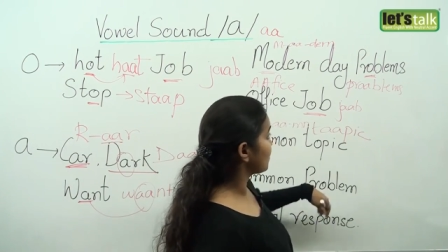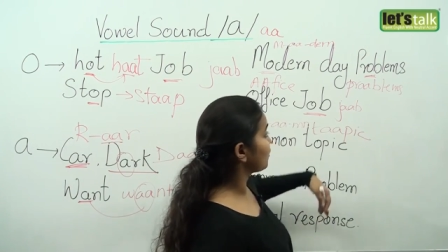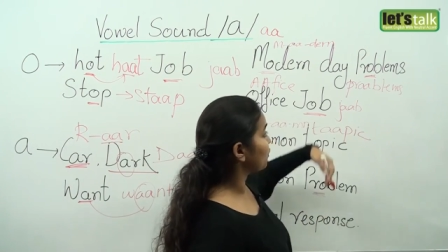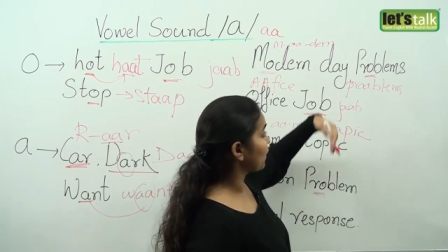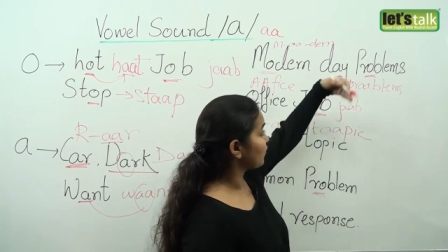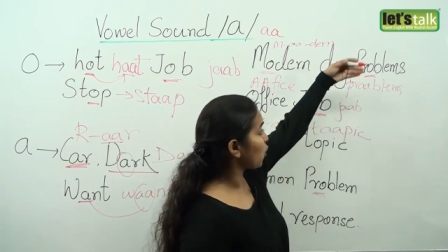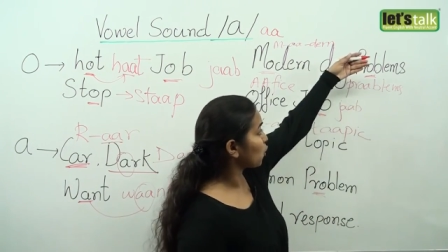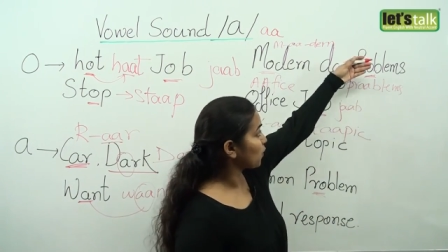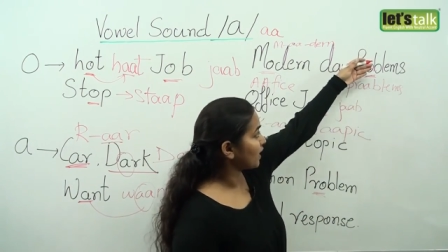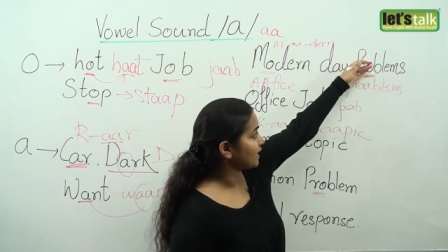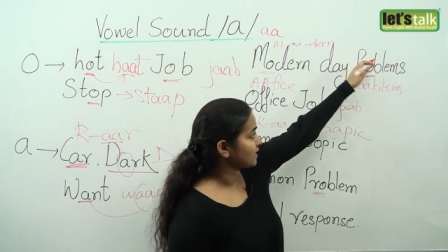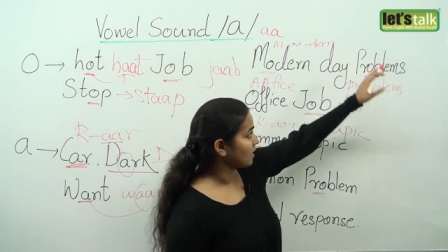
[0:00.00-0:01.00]
we, we've
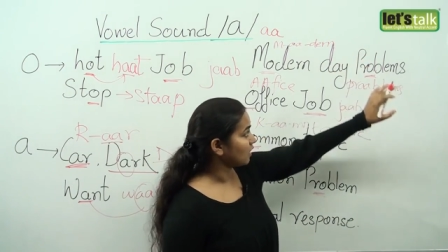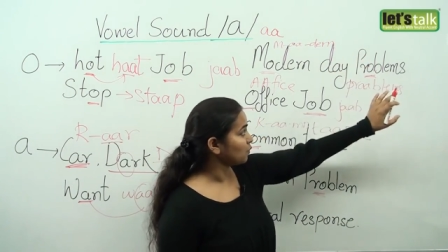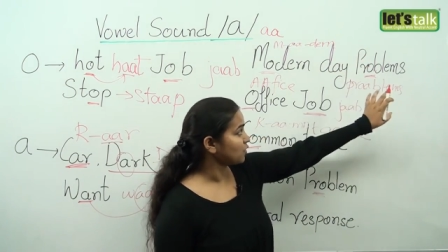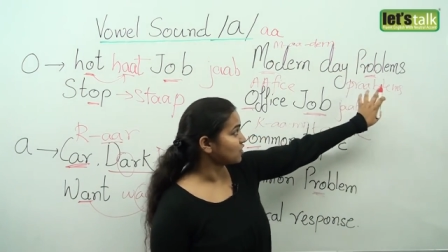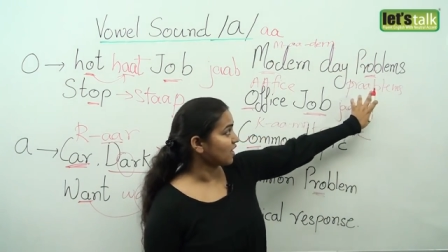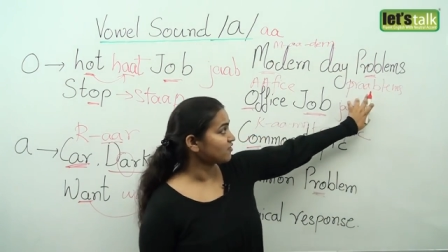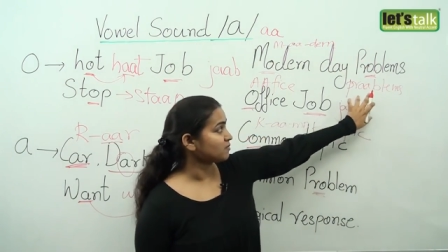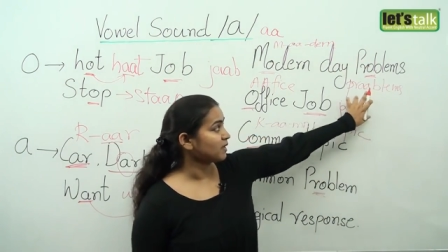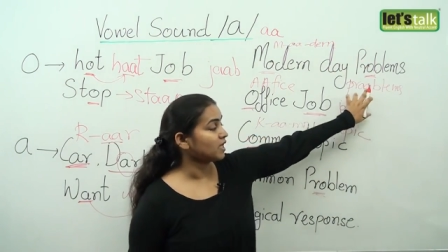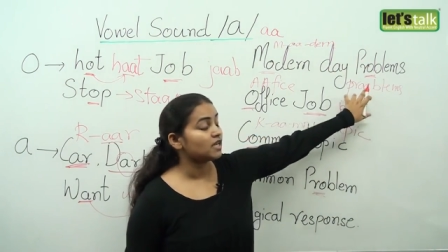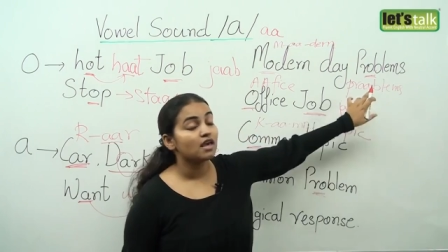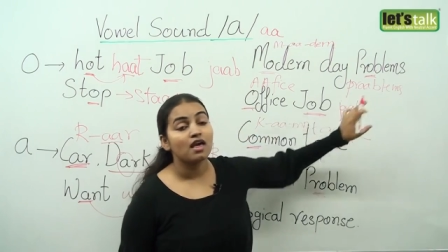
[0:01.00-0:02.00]
already done, which gives
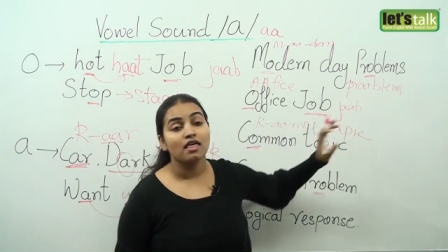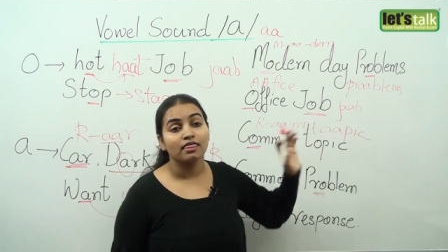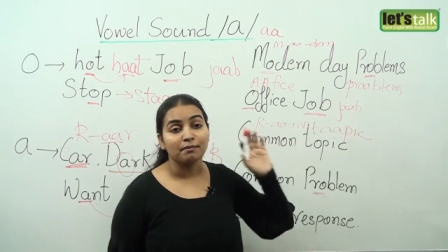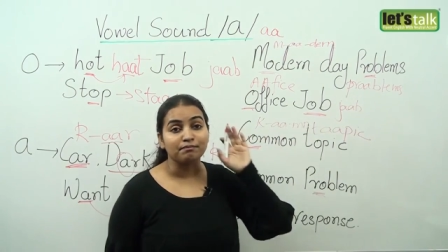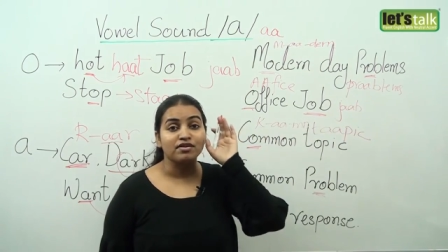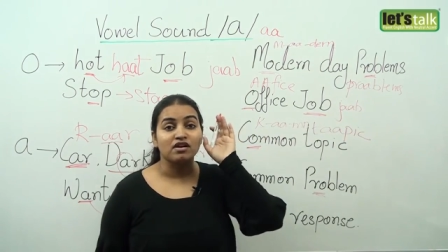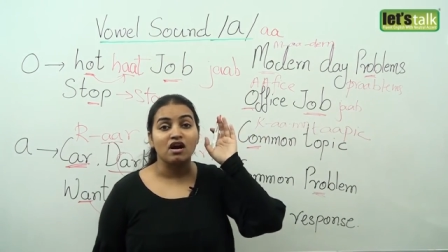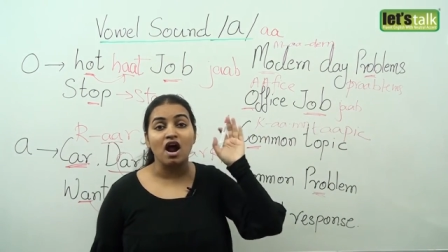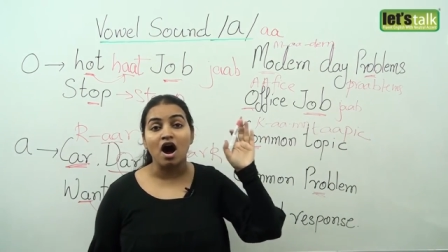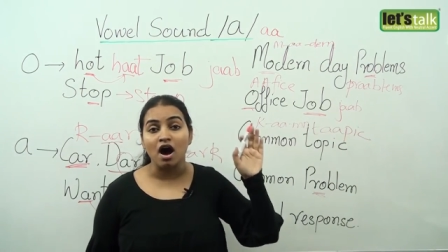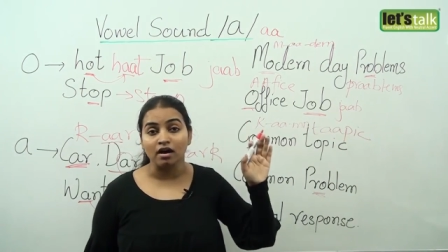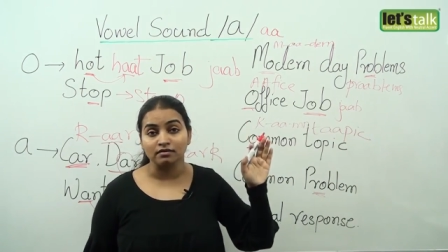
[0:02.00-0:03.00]
me the
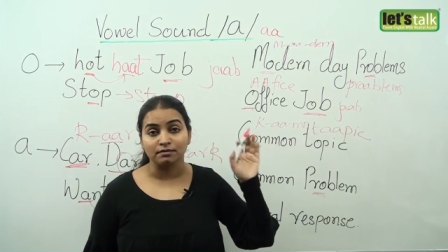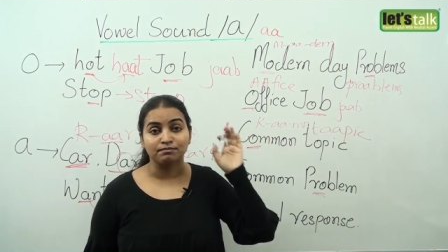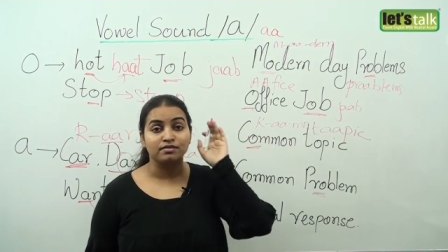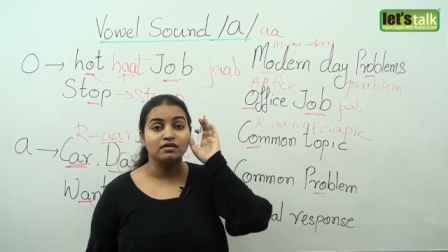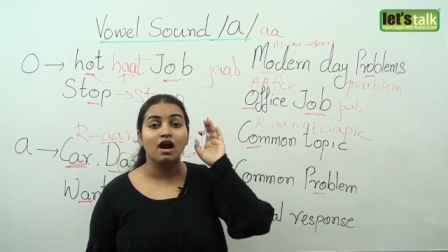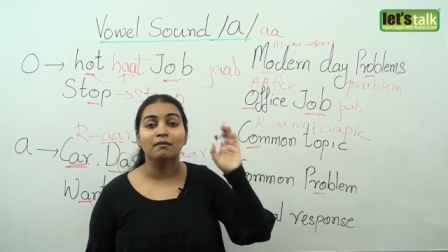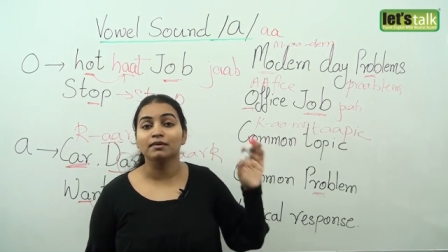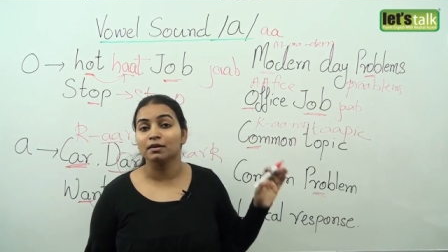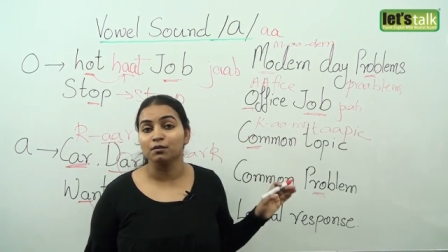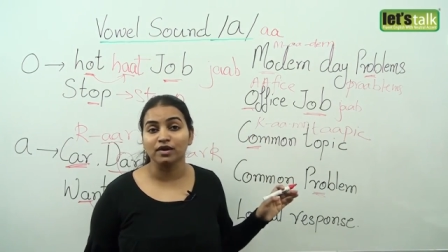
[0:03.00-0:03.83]
pra, the problem.